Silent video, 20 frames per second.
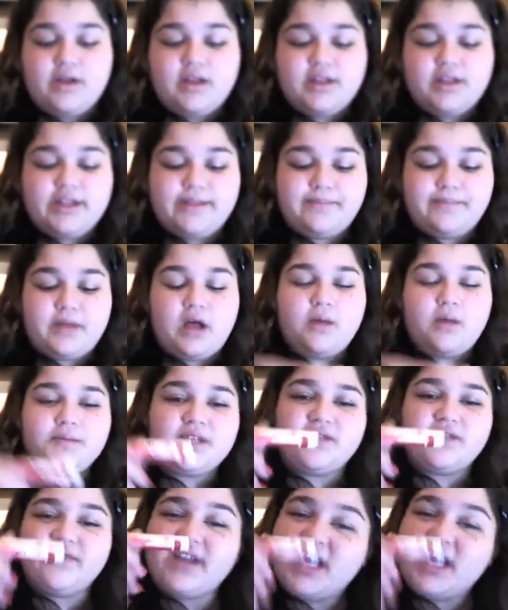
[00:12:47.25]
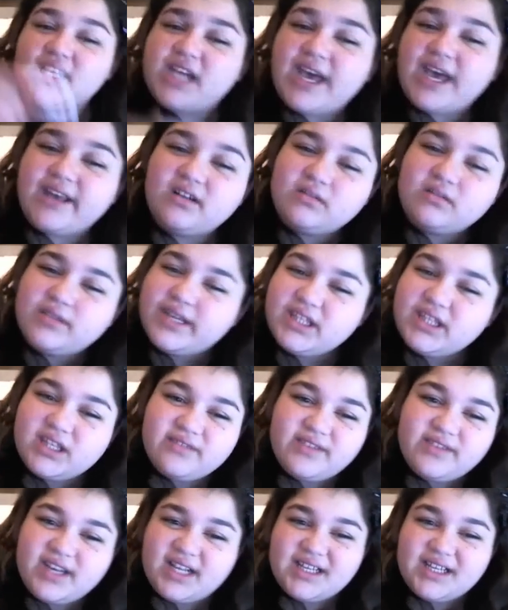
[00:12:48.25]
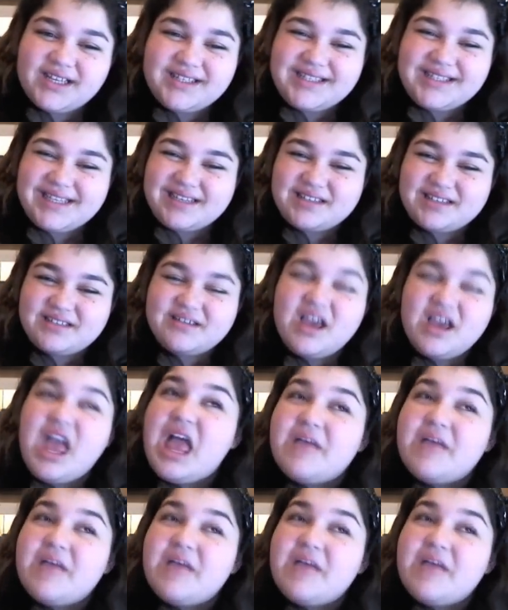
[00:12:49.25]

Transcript: one of the lip balms and vanilla. I don't like the vanilla scents.